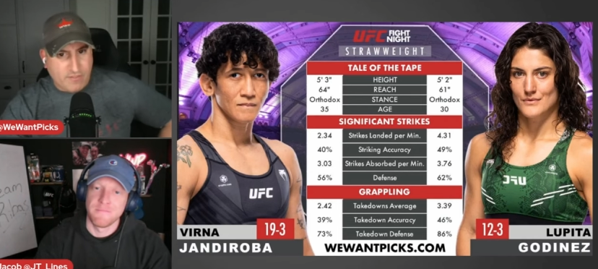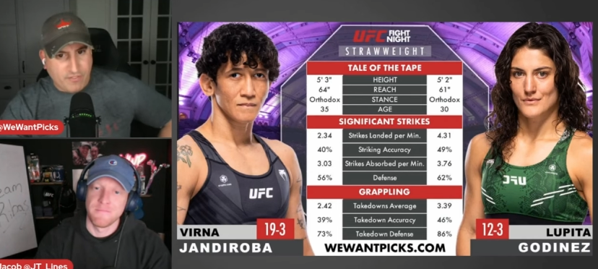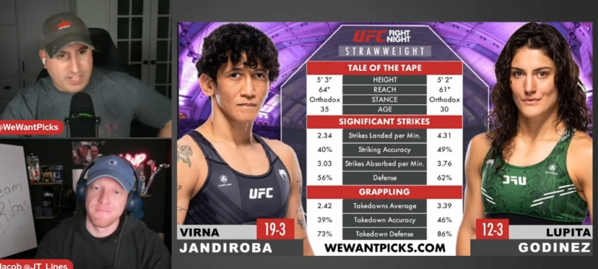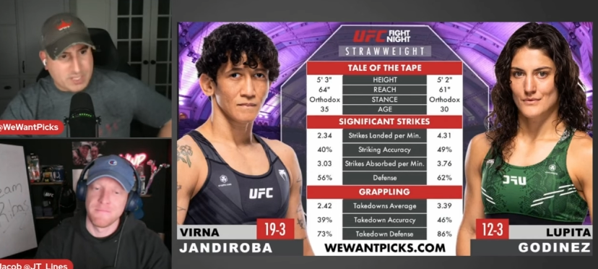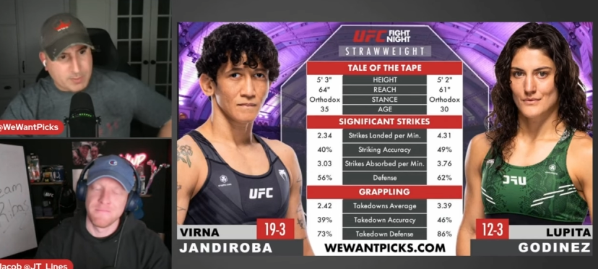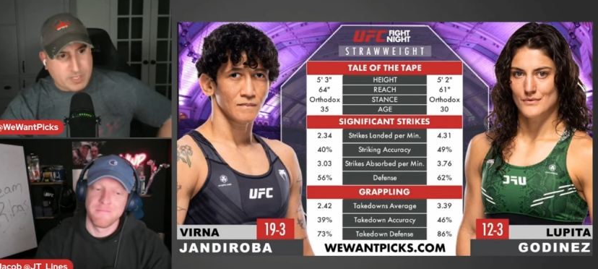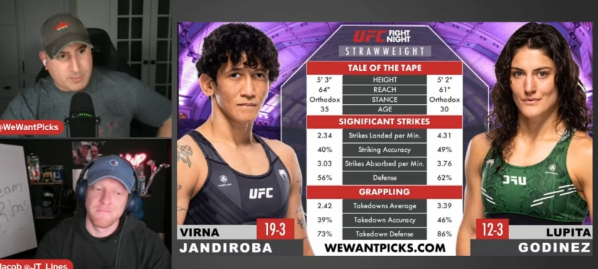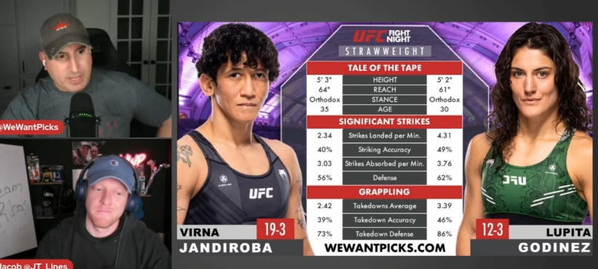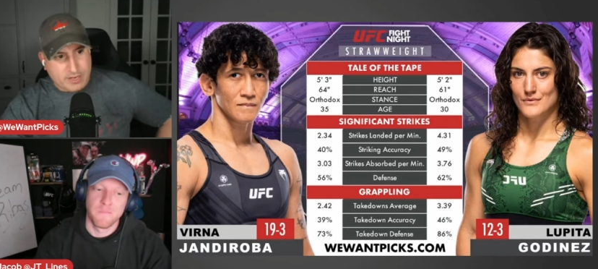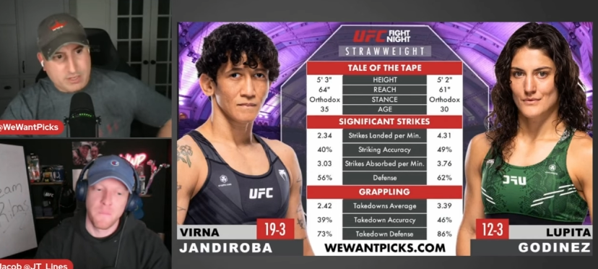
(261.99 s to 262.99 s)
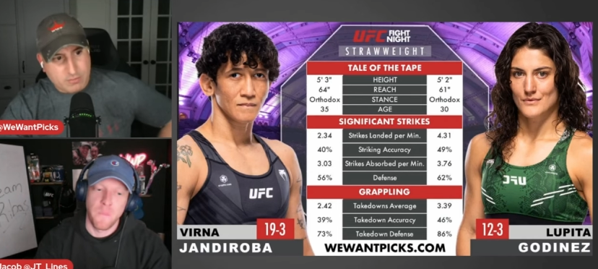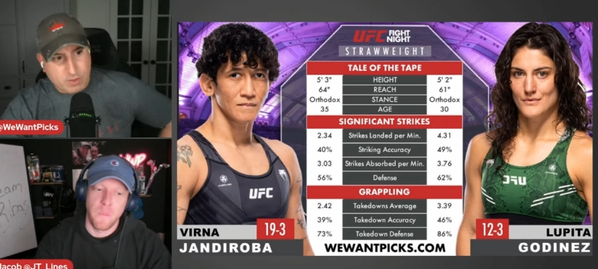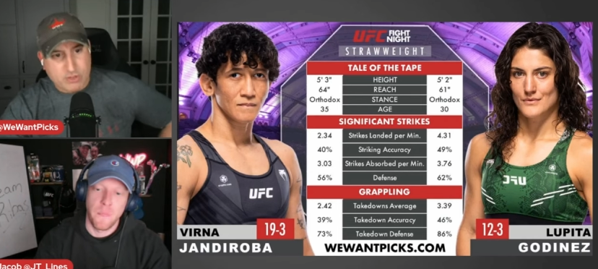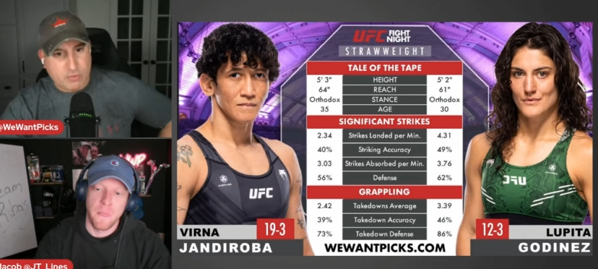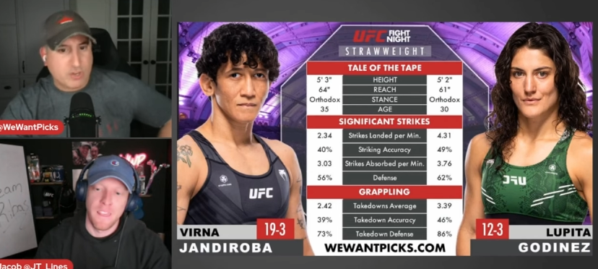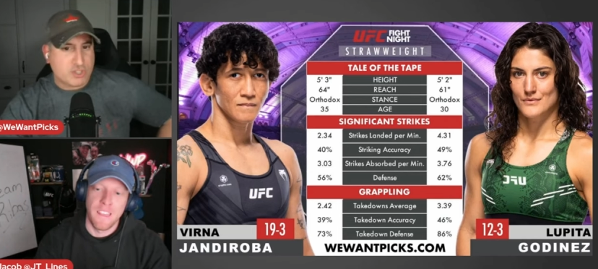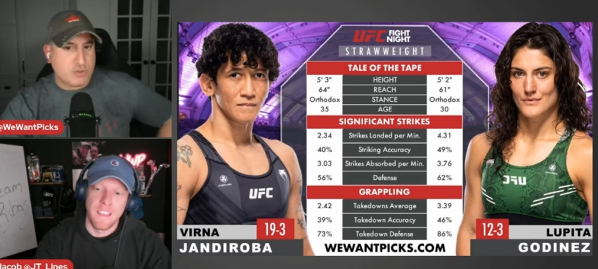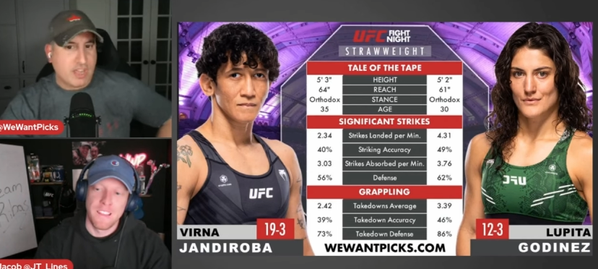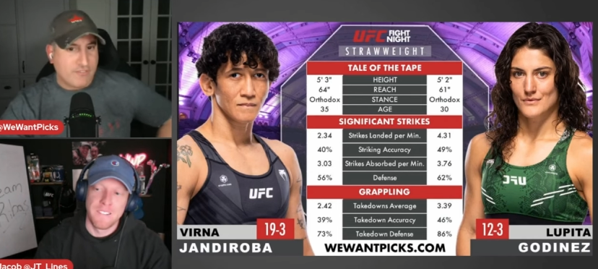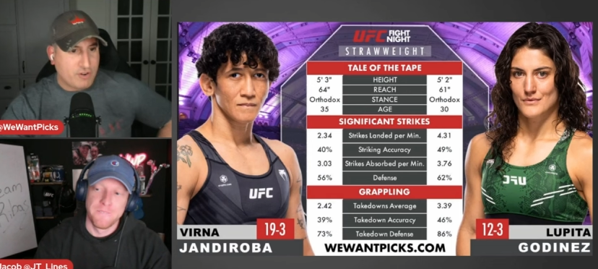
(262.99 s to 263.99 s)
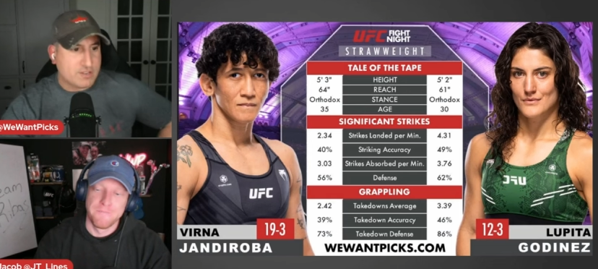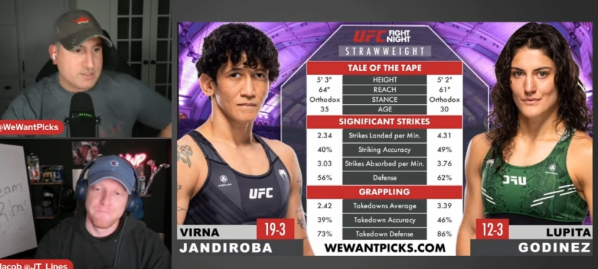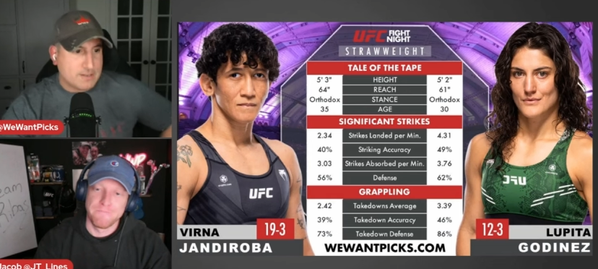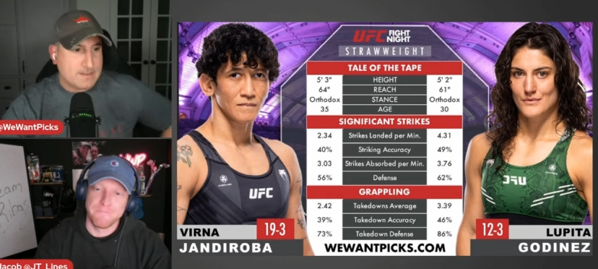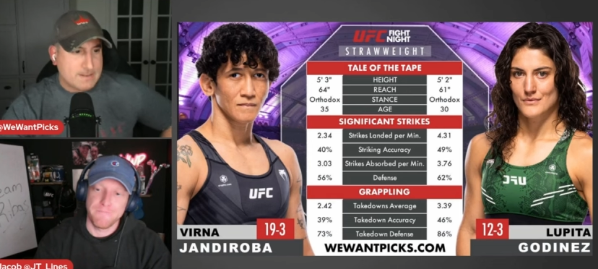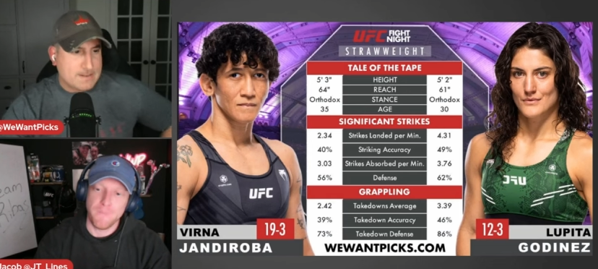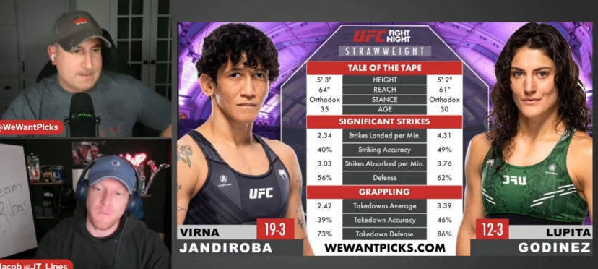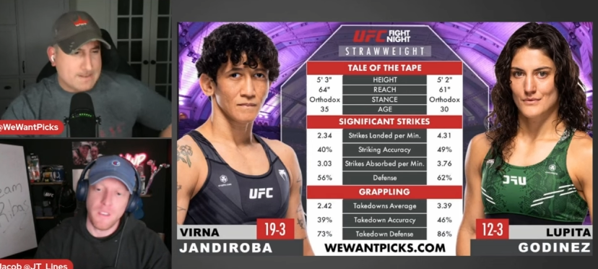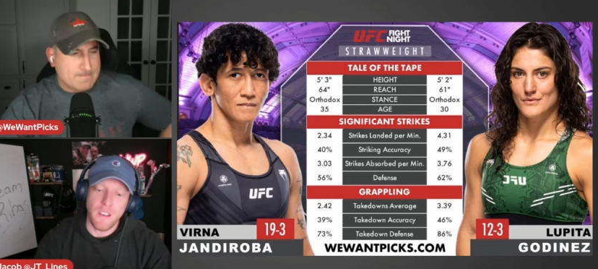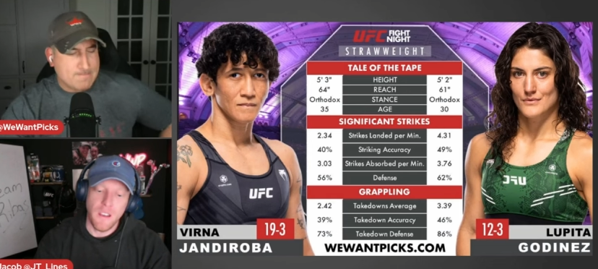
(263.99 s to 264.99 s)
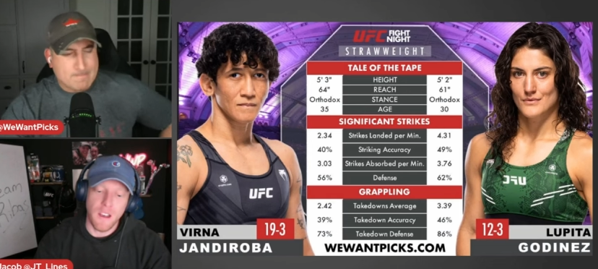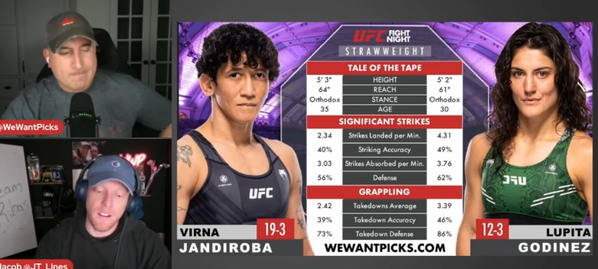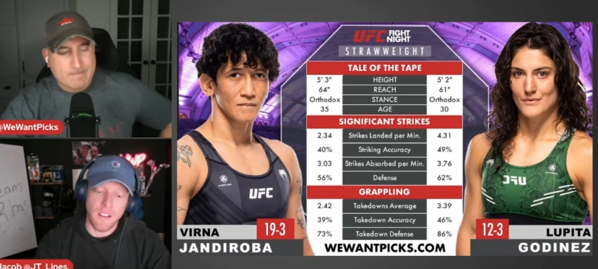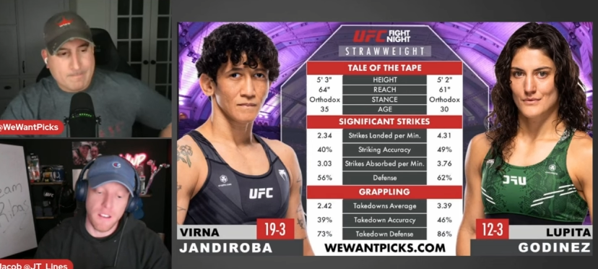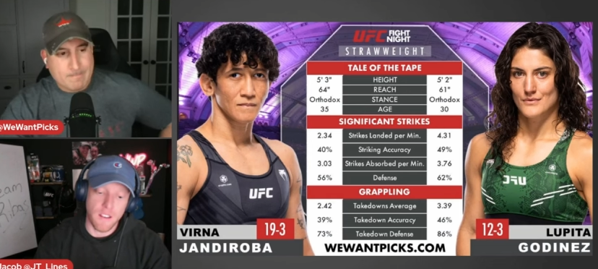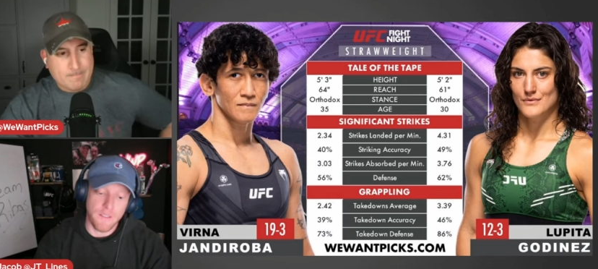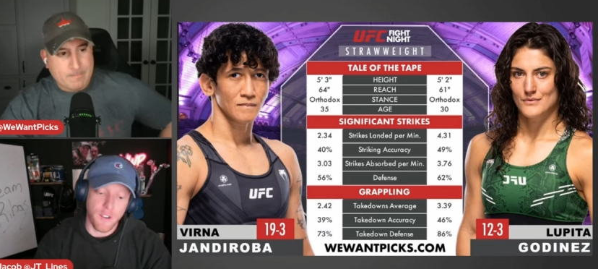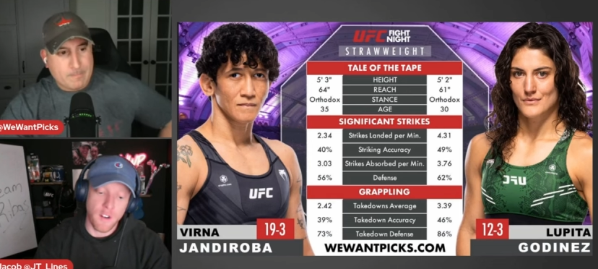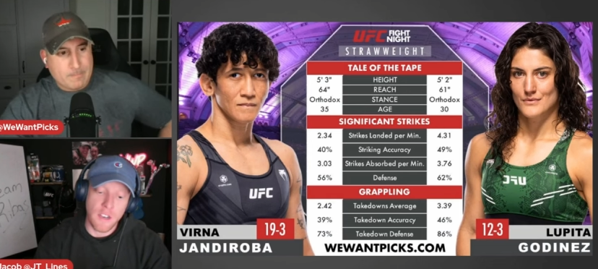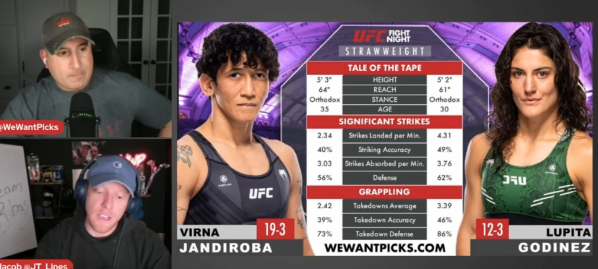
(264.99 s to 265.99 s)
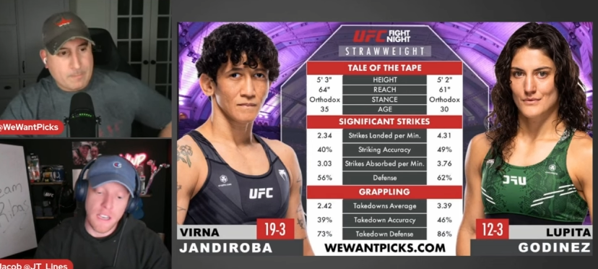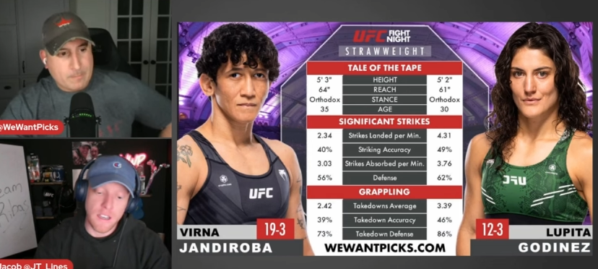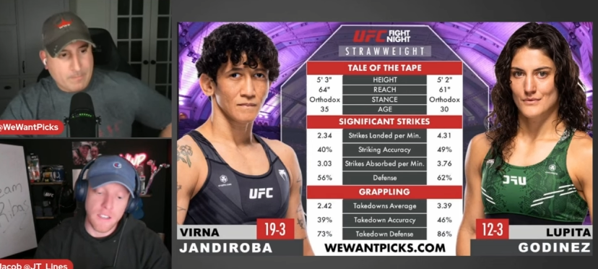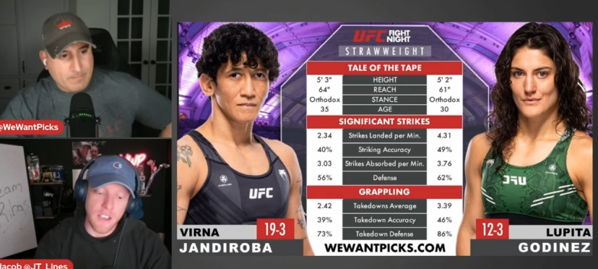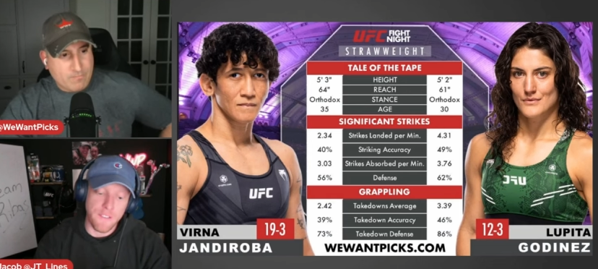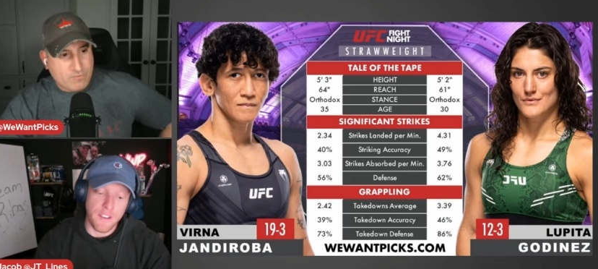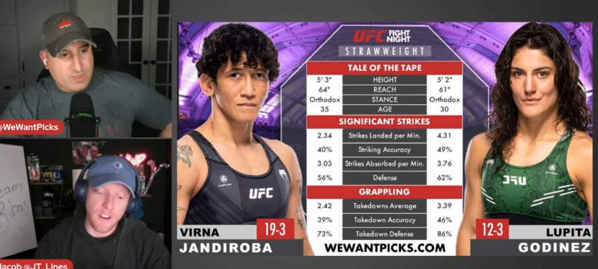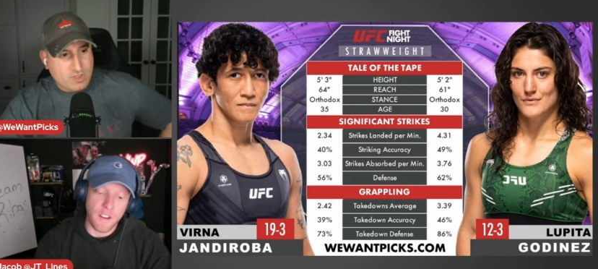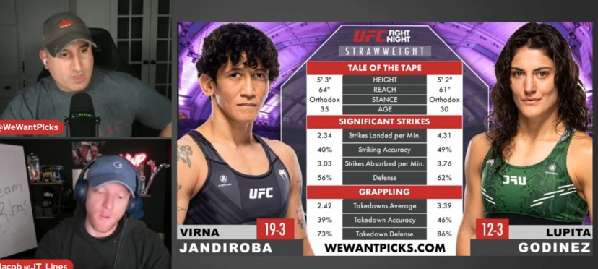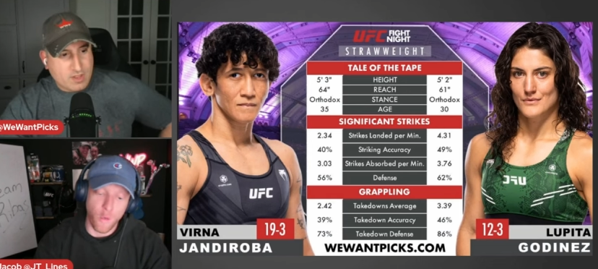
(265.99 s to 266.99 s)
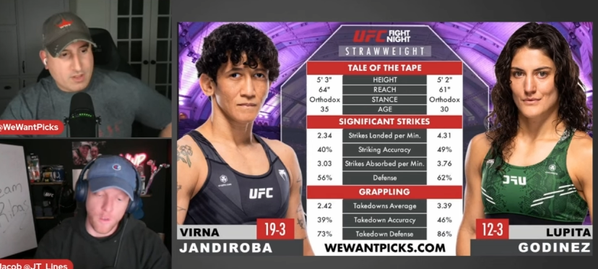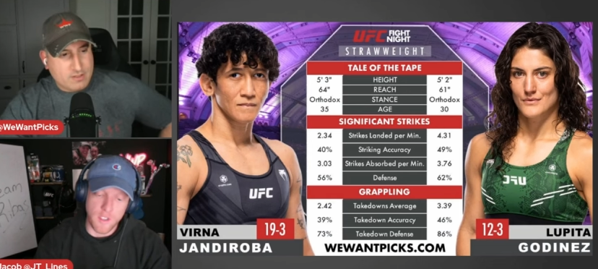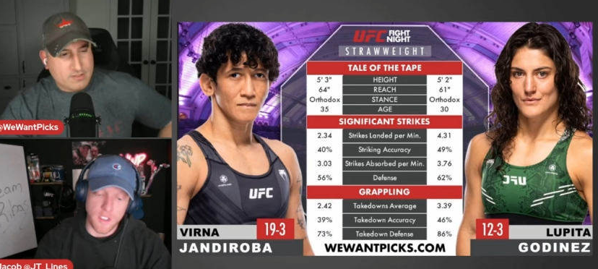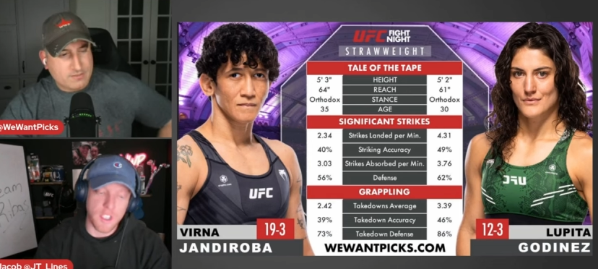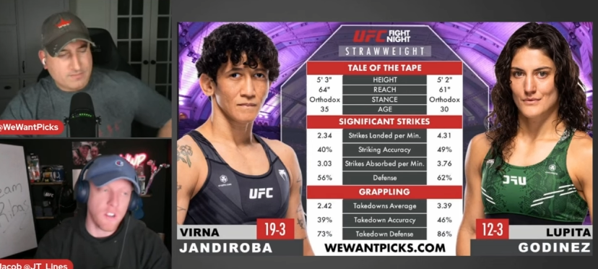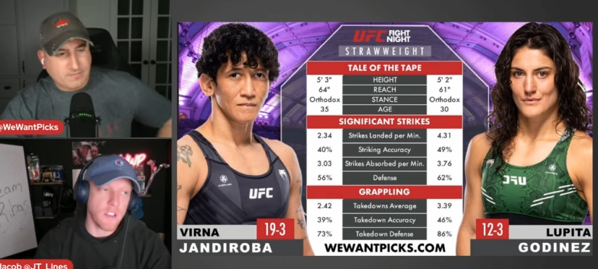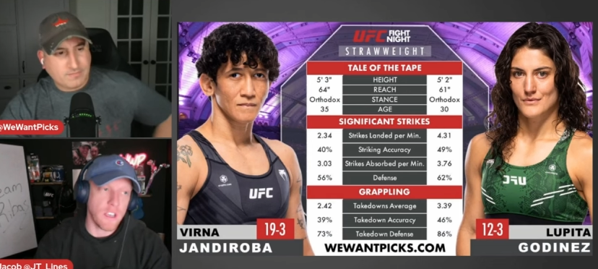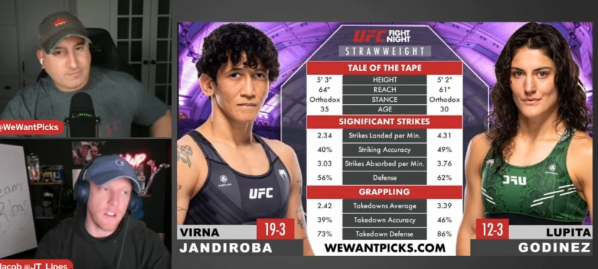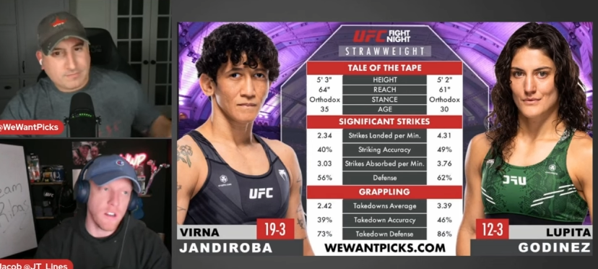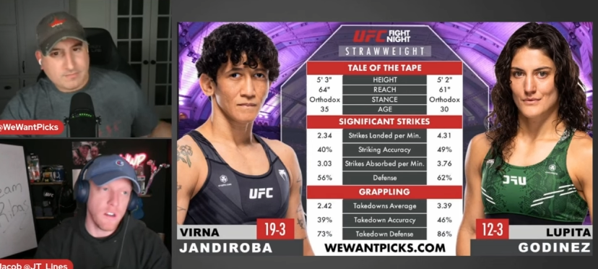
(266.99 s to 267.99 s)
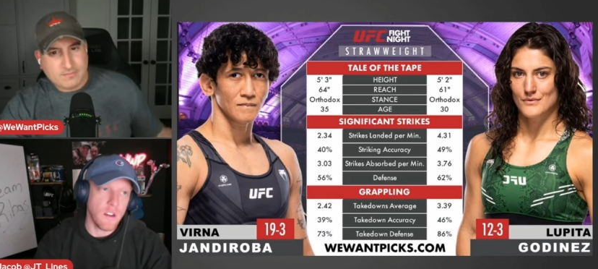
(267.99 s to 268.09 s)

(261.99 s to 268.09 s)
Speaker 1: fake speak Spanish. Why don't you, why don't you do that for us?
Speaker 2: Virna is a very resilient